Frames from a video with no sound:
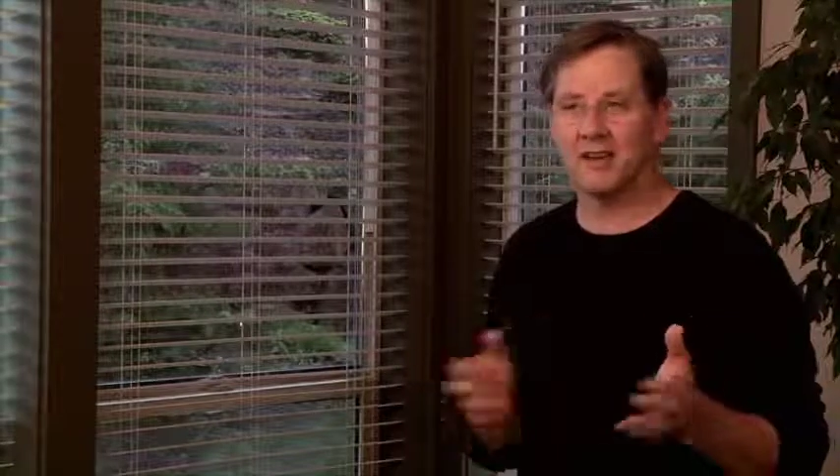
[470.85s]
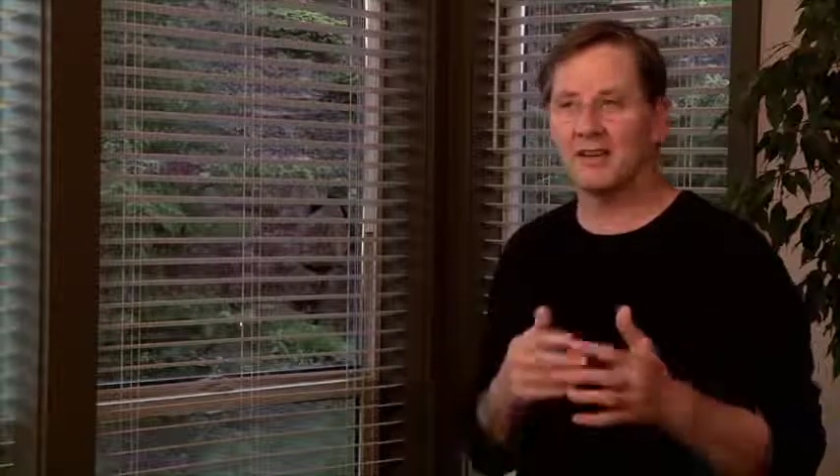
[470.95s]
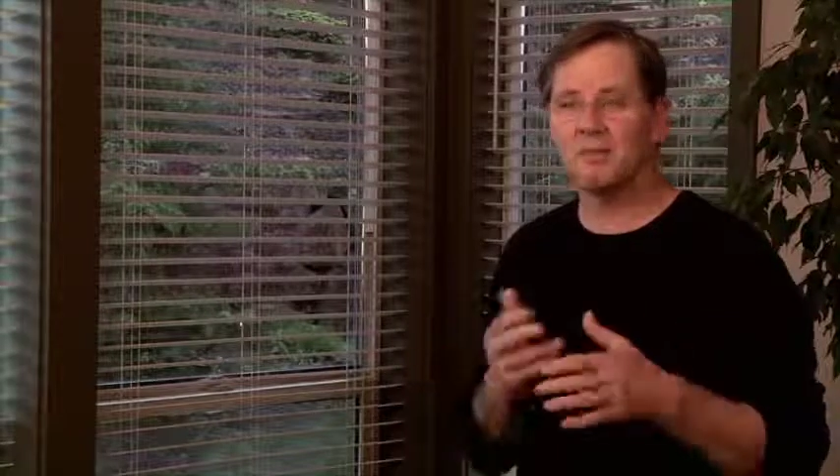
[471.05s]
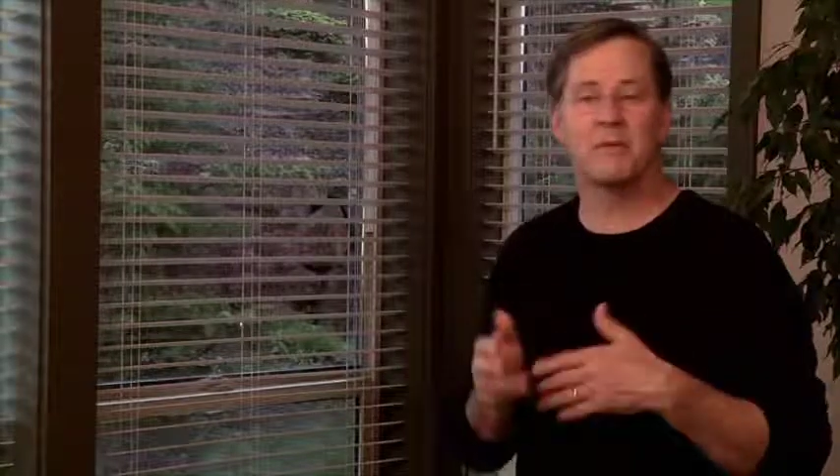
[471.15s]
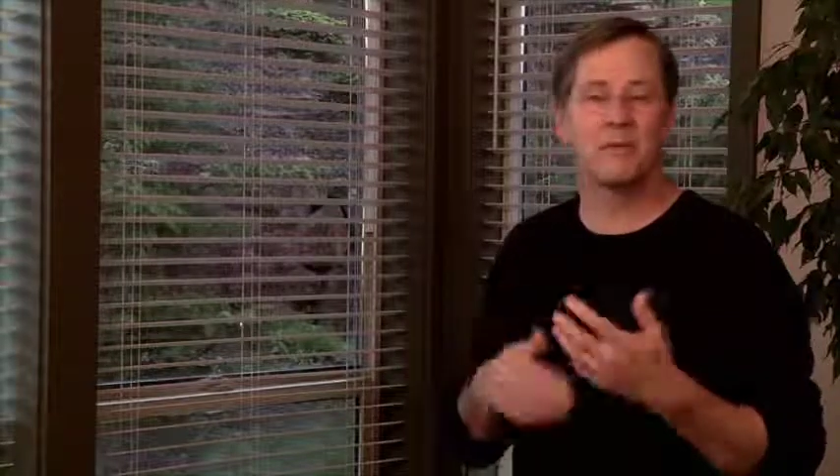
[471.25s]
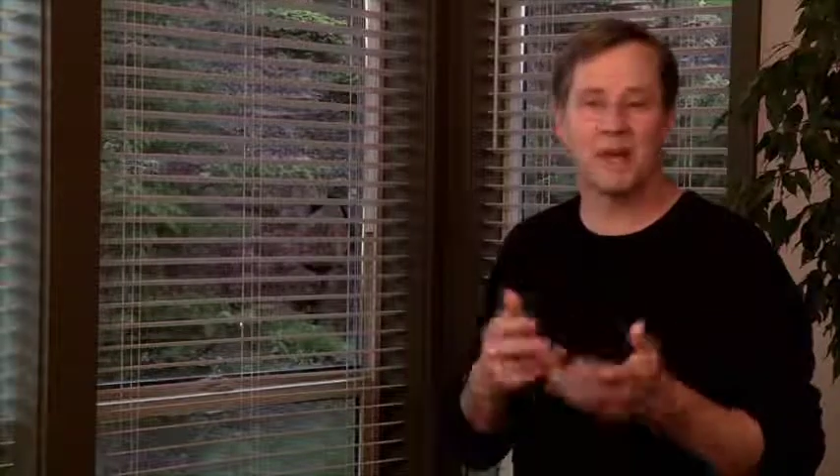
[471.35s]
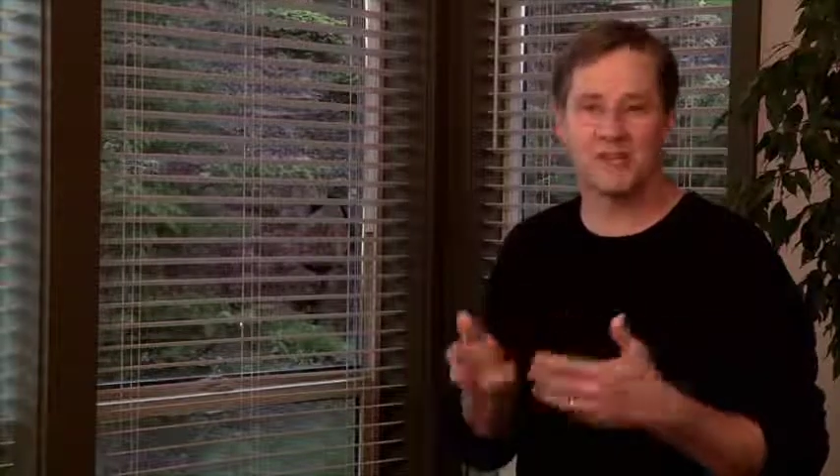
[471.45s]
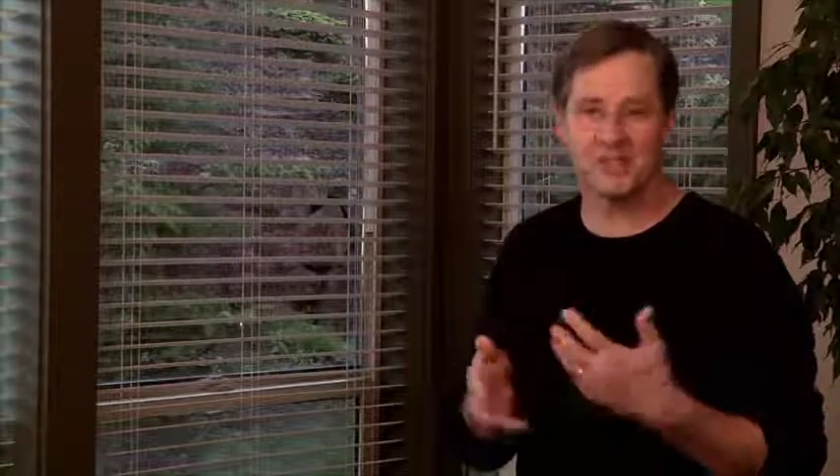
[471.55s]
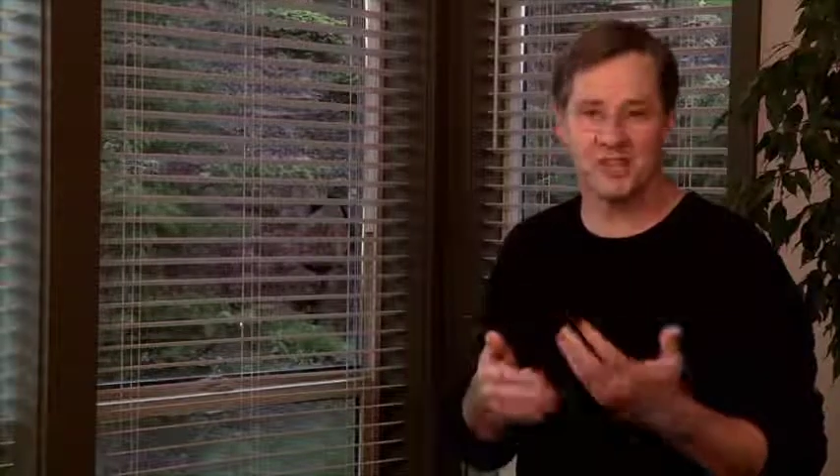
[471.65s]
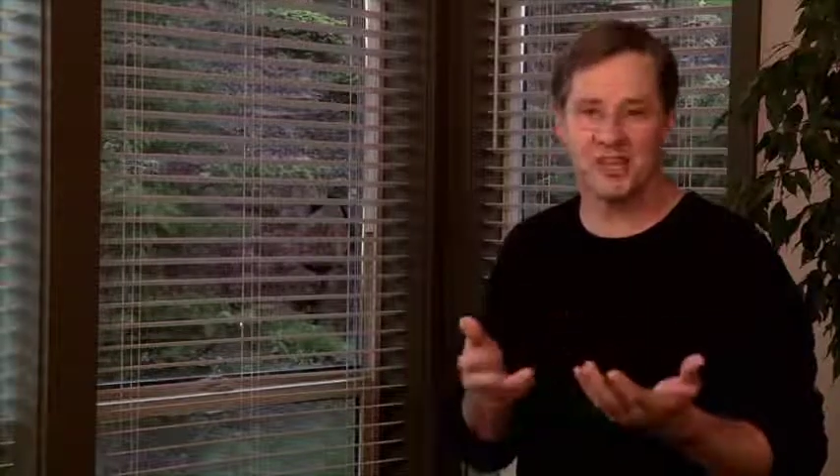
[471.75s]
can be
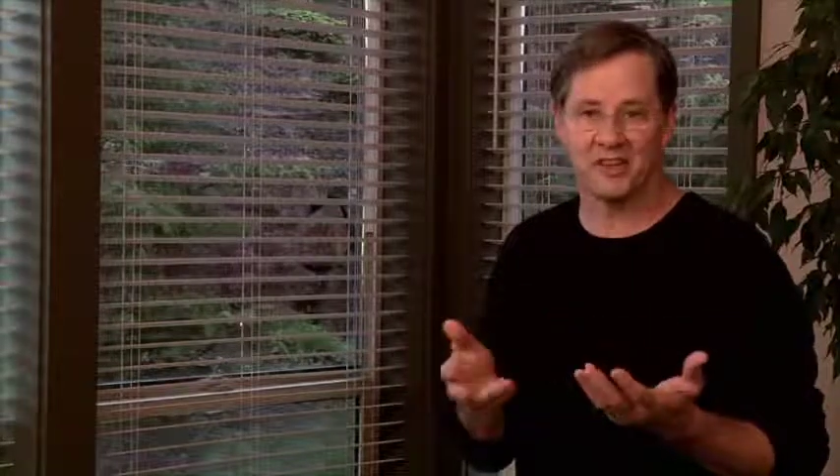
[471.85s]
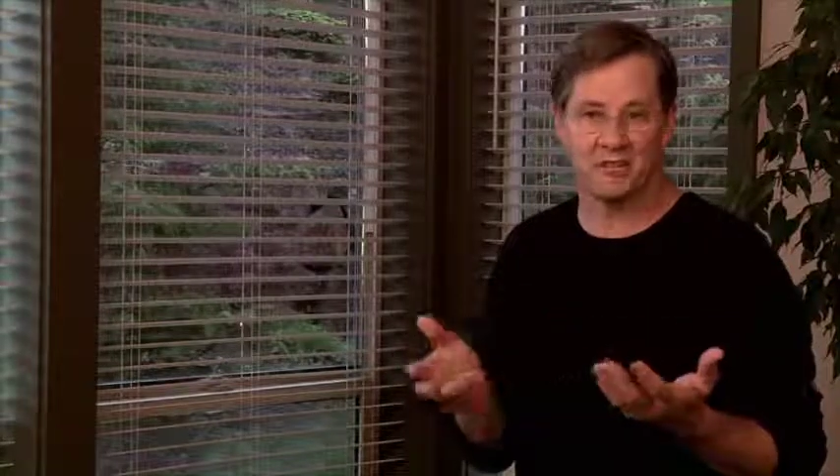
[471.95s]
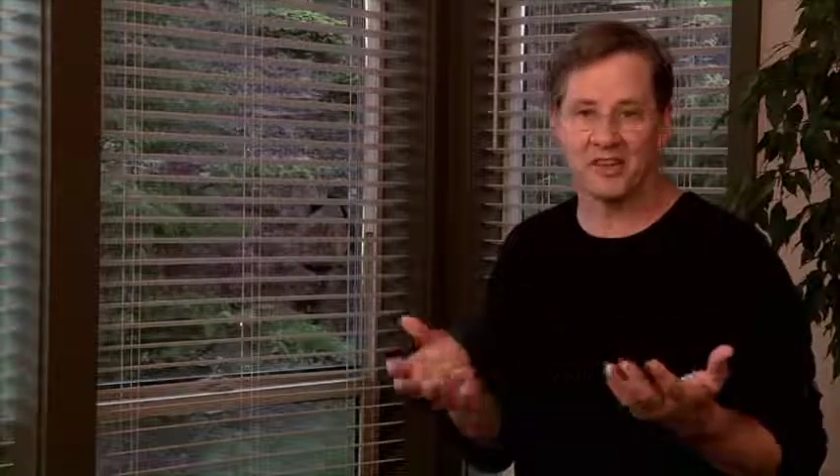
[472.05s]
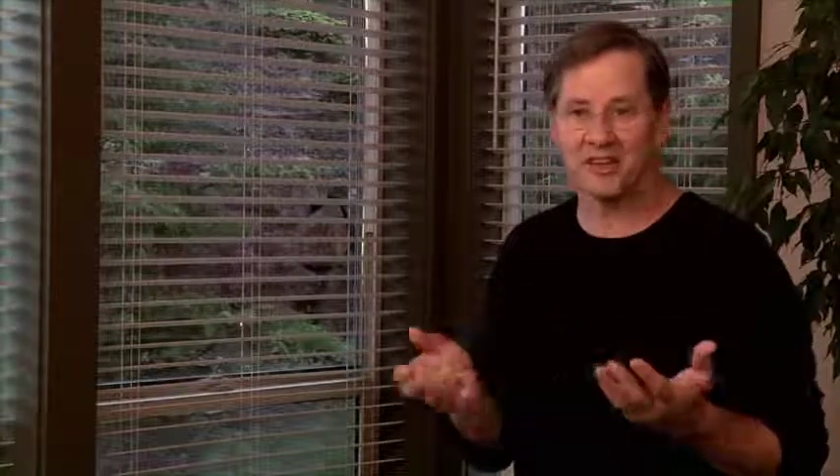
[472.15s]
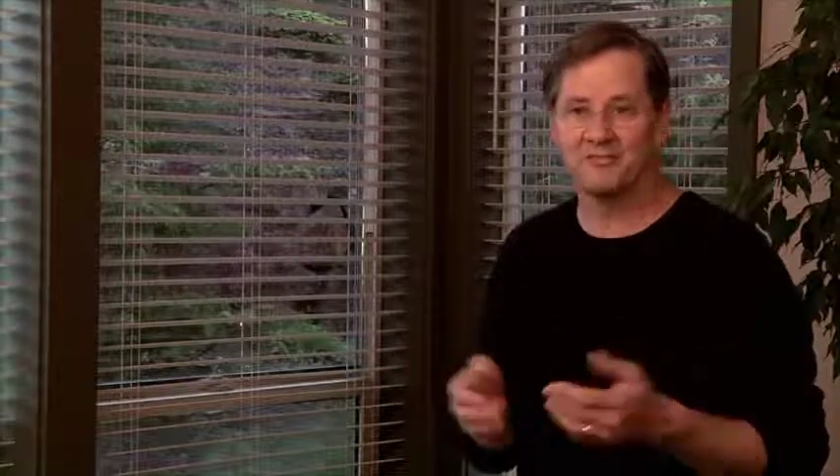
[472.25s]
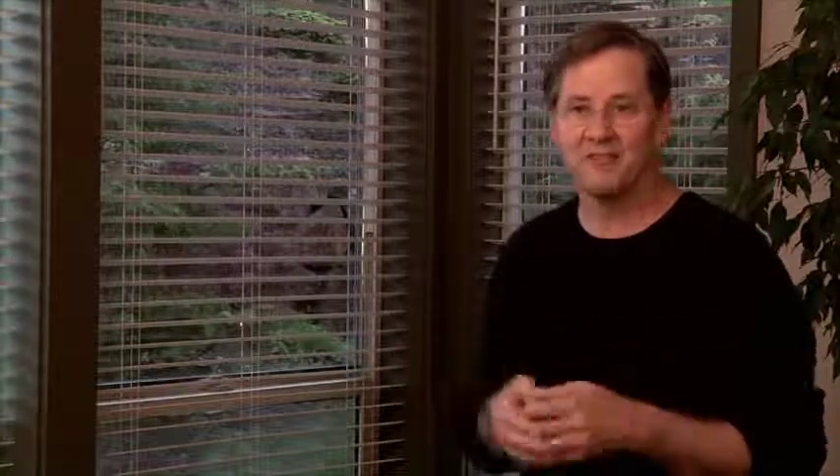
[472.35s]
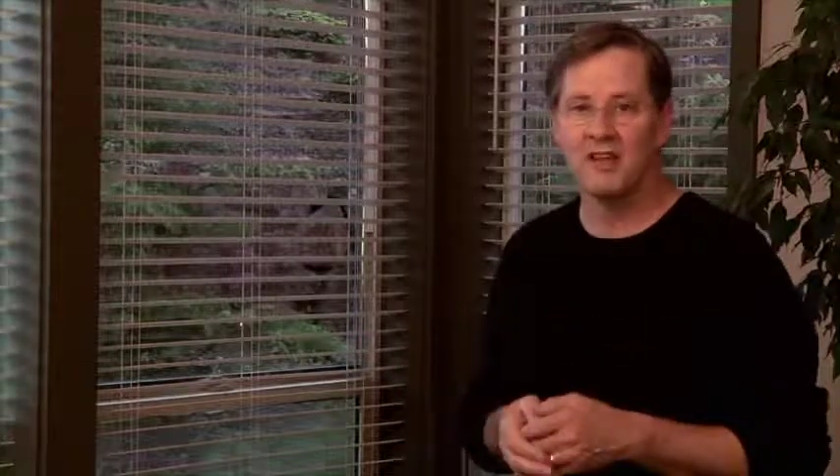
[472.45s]
pronounced together, right?